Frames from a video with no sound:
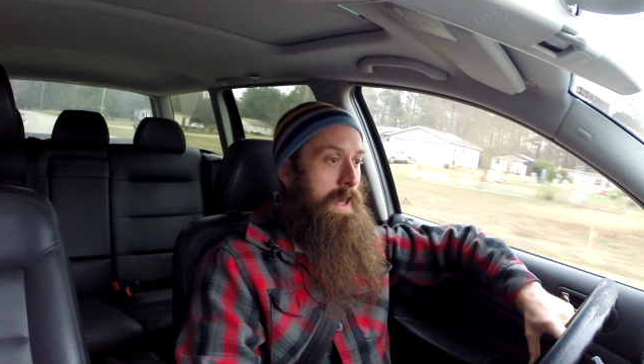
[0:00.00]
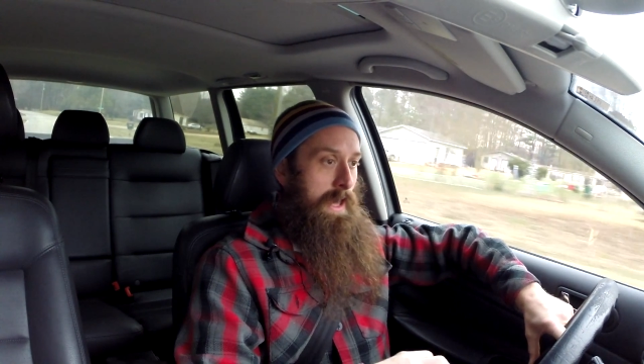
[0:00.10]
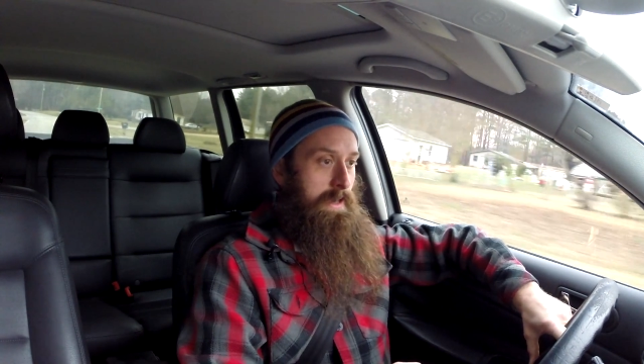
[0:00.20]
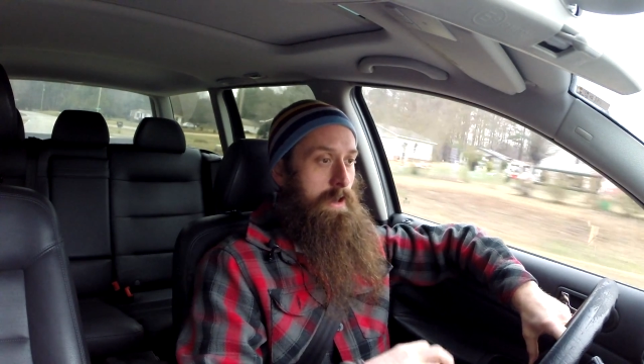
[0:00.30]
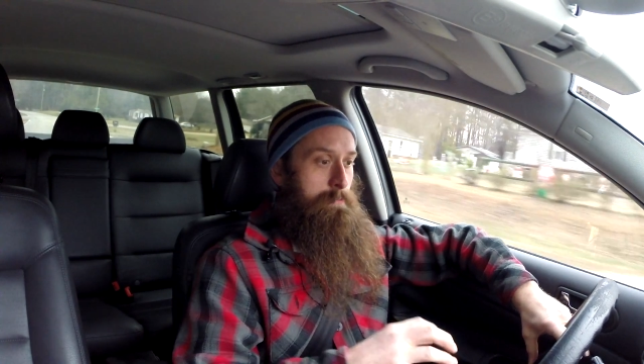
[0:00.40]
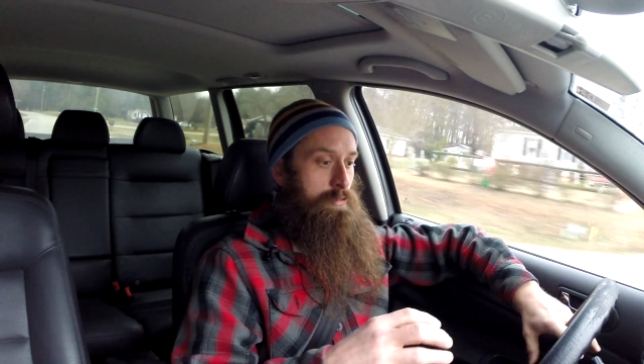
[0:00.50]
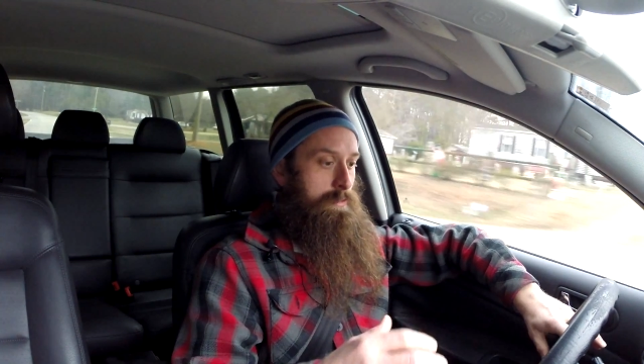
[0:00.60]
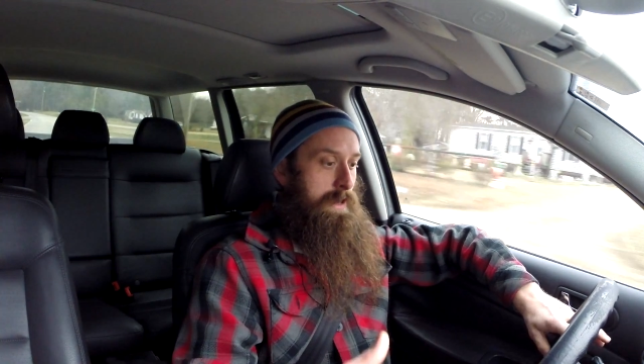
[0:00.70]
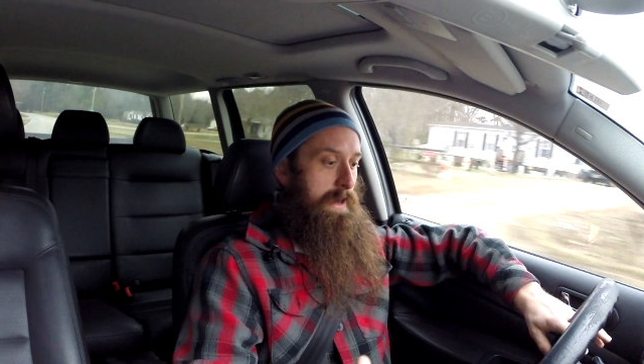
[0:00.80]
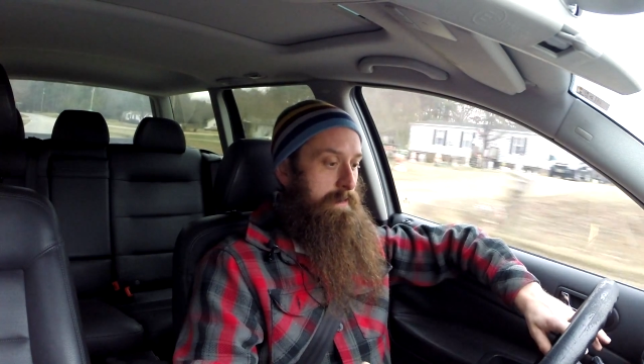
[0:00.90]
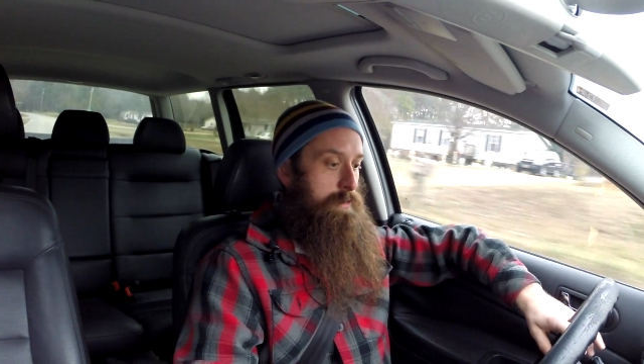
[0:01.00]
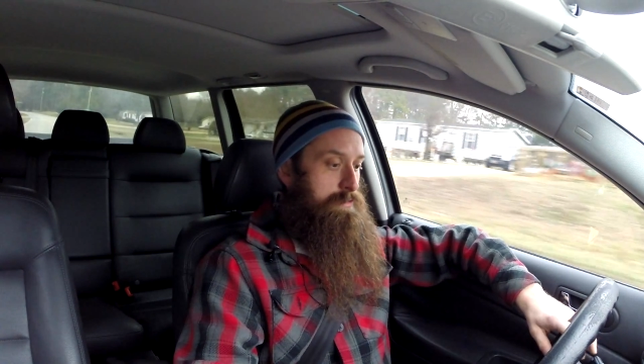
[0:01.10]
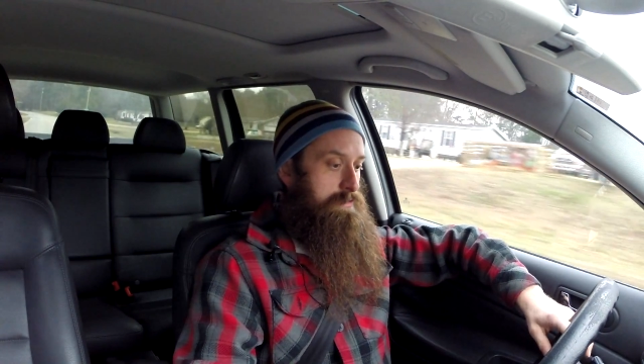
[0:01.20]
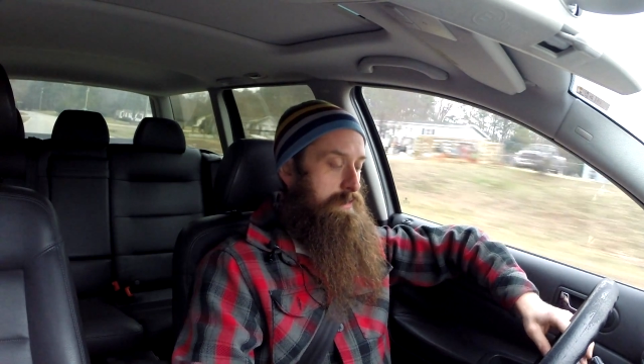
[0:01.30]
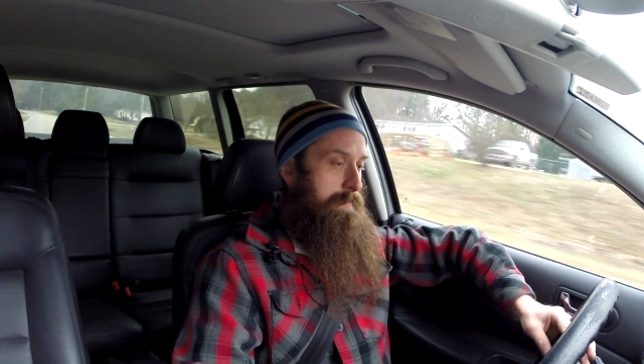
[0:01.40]
and come to a
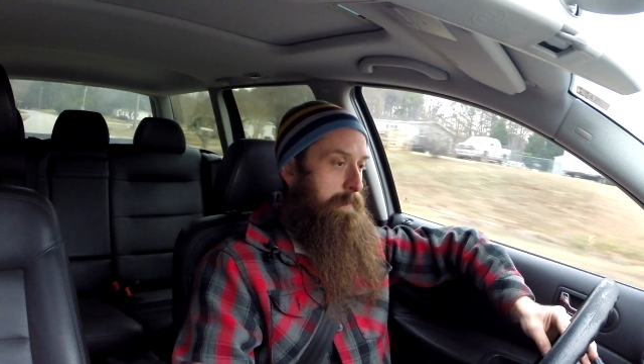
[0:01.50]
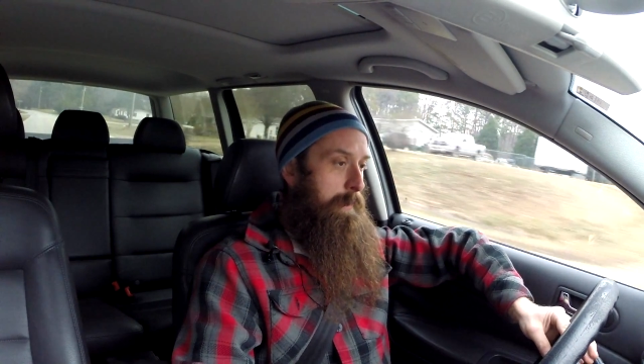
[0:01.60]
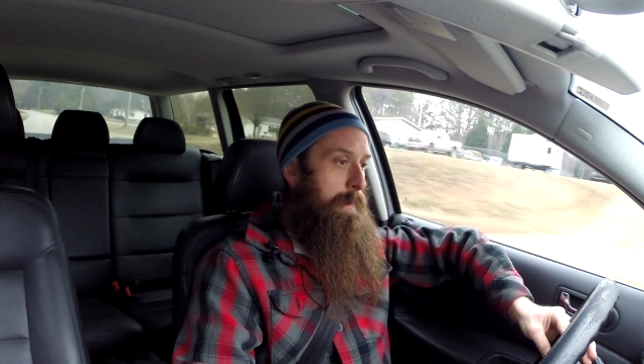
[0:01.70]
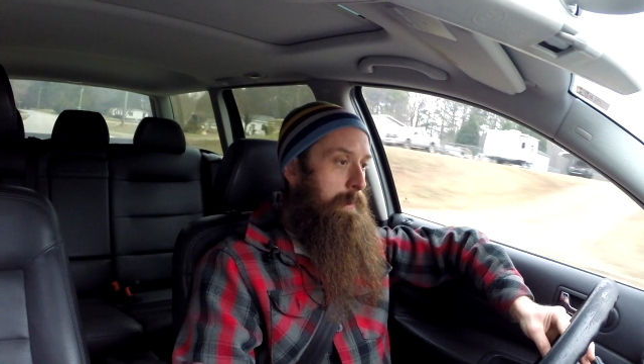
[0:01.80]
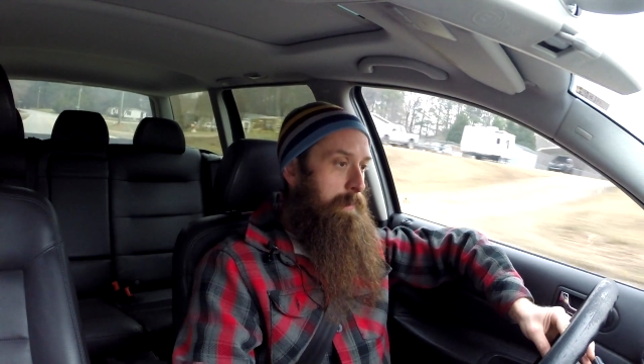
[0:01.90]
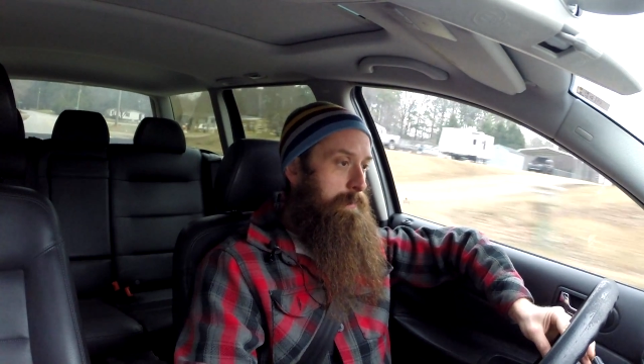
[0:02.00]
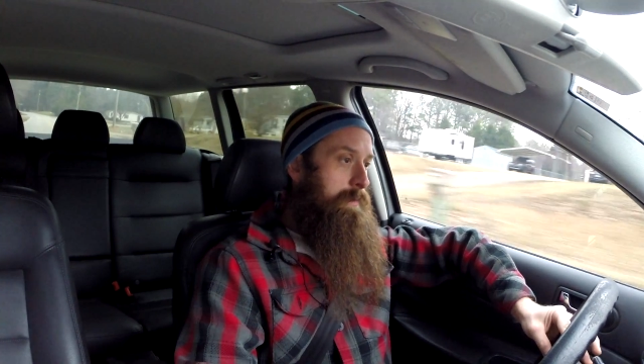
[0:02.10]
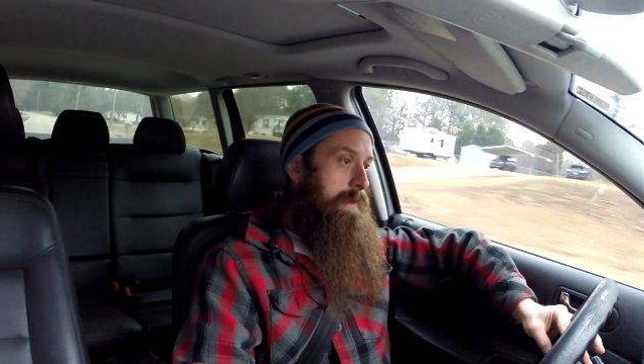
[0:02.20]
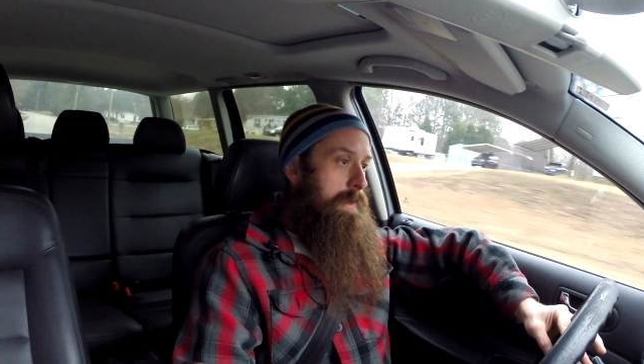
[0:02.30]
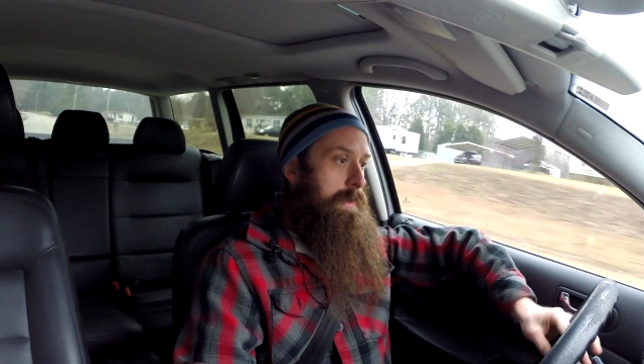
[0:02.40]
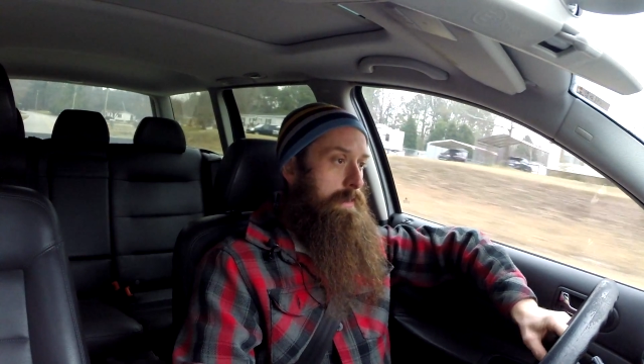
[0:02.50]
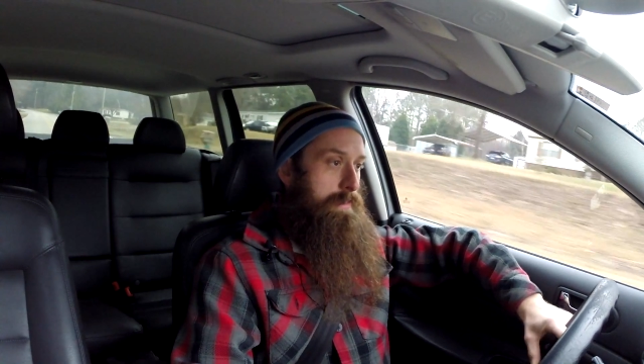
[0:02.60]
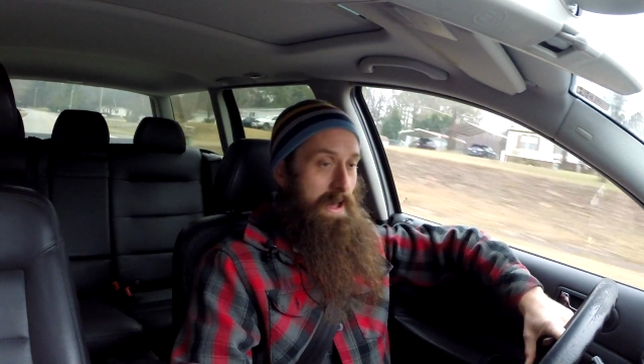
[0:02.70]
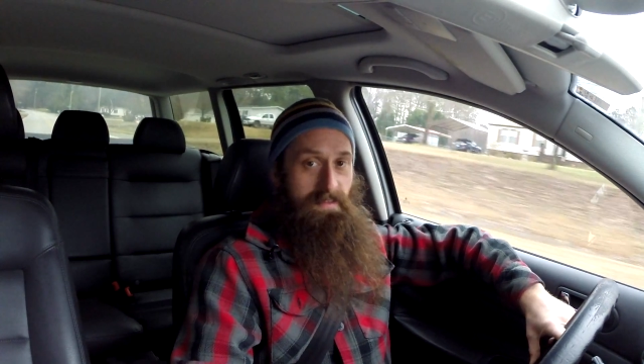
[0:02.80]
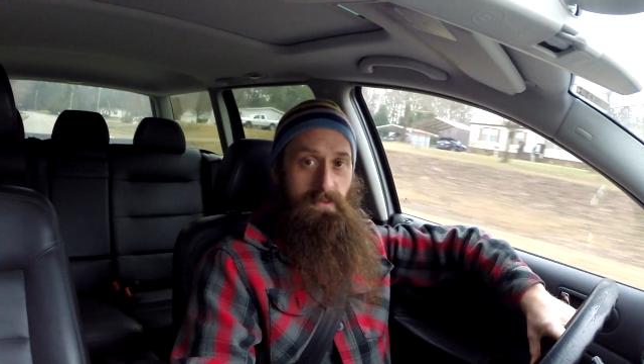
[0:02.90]
diagnosis on their own,
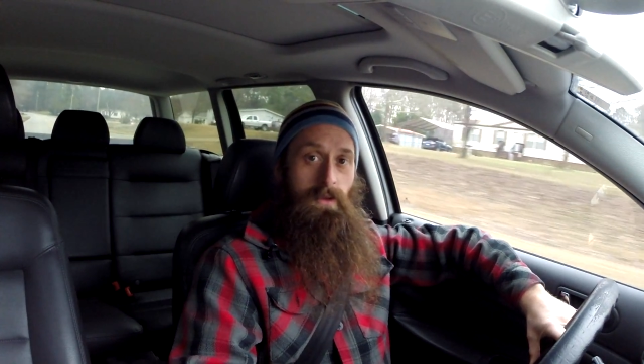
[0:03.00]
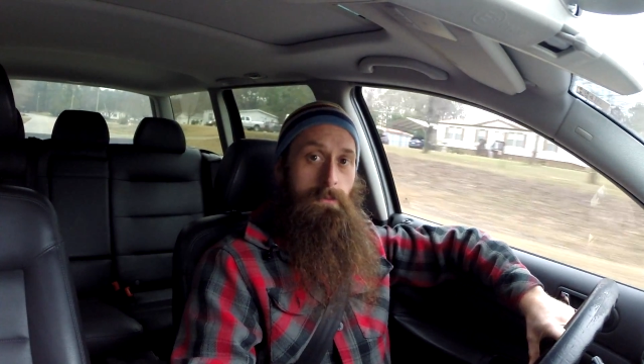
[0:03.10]
that's